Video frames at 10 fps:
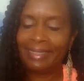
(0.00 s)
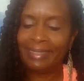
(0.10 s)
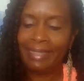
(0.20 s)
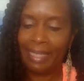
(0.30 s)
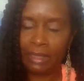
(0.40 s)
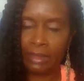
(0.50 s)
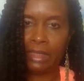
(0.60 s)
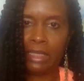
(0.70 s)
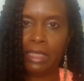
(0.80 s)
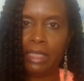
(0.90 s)

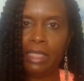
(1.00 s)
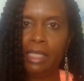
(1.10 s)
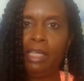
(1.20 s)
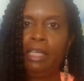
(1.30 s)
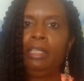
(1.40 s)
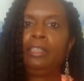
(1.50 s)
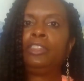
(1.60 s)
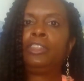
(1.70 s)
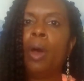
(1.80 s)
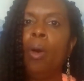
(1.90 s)
legacy,
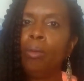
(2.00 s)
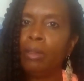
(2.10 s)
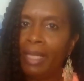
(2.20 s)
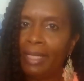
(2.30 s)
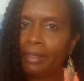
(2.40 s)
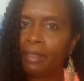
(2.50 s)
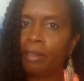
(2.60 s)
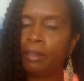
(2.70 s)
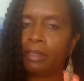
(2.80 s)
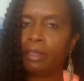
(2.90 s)
don't let
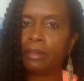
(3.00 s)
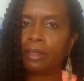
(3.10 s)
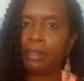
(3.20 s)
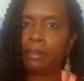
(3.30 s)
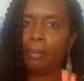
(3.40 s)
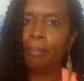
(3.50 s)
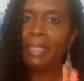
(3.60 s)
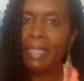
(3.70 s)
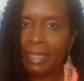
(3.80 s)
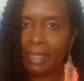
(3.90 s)
the
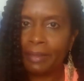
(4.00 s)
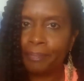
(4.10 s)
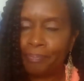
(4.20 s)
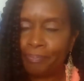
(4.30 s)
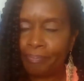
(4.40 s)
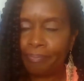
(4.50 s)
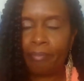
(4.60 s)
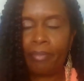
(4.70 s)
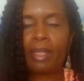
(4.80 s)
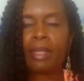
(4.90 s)
media,
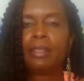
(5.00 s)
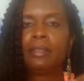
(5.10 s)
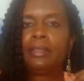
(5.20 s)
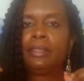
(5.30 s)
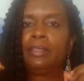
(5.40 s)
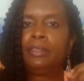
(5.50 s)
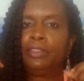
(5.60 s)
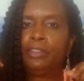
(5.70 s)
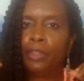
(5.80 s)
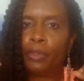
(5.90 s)

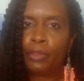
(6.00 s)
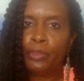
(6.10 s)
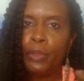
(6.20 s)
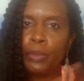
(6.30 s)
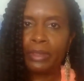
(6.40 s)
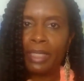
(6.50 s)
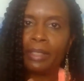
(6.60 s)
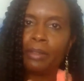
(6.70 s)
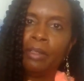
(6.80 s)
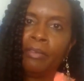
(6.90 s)
the news
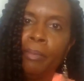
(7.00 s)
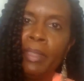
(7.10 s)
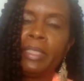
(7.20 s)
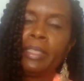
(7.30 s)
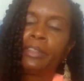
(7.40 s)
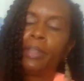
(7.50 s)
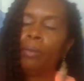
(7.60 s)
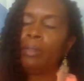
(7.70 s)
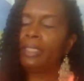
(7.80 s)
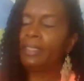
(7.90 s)
cycle of the media,
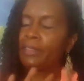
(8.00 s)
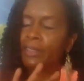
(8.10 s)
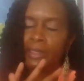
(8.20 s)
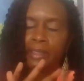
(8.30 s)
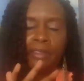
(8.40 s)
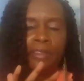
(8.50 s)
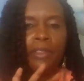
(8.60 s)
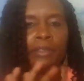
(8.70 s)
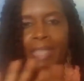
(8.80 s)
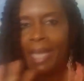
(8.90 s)
don't let it just,
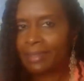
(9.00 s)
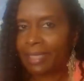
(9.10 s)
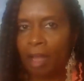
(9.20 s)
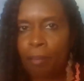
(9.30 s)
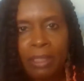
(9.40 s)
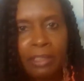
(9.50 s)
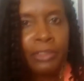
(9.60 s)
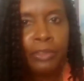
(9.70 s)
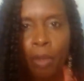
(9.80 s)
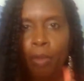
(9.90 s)
die down, because
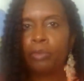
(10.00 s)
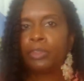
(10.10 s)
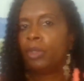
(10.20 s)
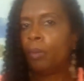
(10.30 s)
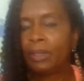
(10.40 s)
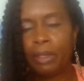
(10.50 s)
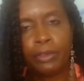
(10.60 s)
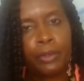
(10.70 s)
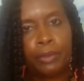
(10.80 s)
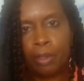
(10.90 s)
you know what they'll
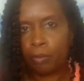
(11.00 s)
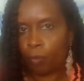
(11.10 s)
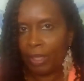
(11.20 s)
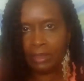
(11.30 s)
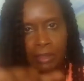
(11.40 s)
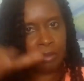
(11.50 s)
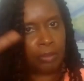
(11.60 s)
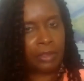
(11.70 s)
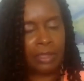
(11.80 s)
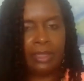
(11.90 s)
do. They'll wait to
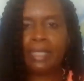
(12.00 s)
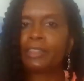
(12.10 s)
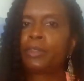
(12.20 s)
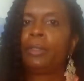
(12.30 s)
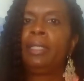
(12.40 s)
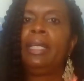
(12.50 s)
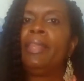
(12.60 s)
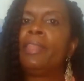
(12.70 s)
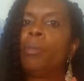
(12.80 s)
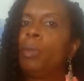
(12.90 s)
go to the next story,
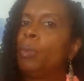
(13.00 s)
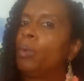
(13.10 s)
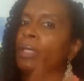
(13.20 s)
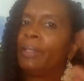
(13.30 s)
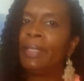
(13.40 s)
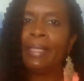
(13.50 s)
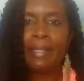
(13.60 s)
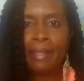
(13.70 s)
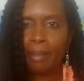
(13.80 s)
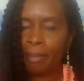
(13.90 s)
and then we won't hear
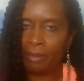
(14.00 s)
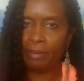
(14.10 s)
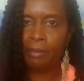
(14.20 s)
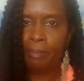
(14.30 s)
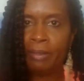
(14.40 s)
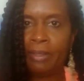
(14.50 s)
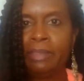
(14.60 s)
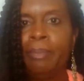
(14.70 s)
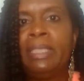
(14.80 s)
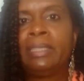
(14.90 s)
anything about
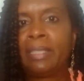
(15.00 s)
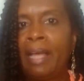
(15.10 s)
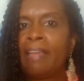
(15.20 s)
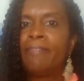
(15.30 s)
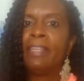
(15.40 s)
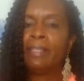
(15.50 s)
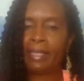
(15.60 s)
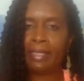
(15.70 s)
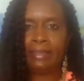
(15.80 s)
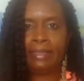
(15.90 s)
this man's life and
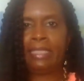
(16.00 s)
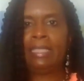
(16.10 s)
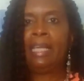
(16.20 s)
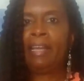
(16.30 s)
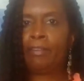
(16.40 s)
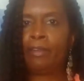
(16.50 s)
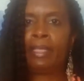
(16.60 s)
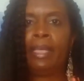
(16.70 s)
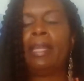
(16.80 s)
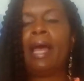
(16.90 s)
legacy ever
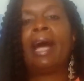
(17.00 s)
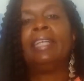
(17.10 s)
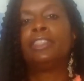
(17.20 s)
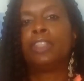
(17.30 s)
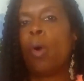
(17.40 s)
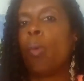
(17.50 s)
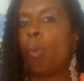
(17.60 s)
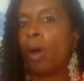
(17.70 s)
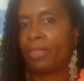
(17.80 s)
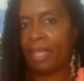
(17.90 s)
again. I don't
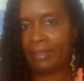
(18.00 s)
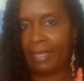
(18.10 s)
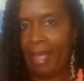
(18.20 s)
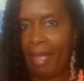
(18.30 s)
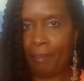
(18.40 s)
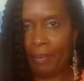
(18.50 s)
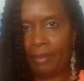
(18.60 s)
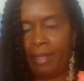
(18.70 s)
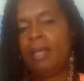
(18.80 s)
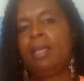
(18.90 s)
want that to happen.
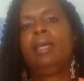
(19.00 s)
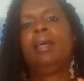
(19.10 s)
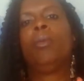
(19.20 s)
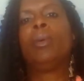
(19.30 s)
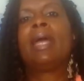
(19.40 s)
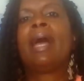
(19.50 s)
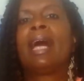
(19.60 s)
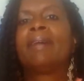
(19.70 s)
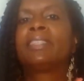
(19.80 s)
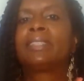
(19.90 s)
We
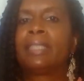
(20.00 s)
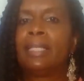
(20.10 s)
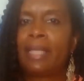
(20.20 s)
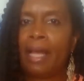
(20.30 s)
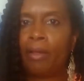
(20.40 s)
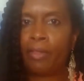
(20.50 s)
have to send out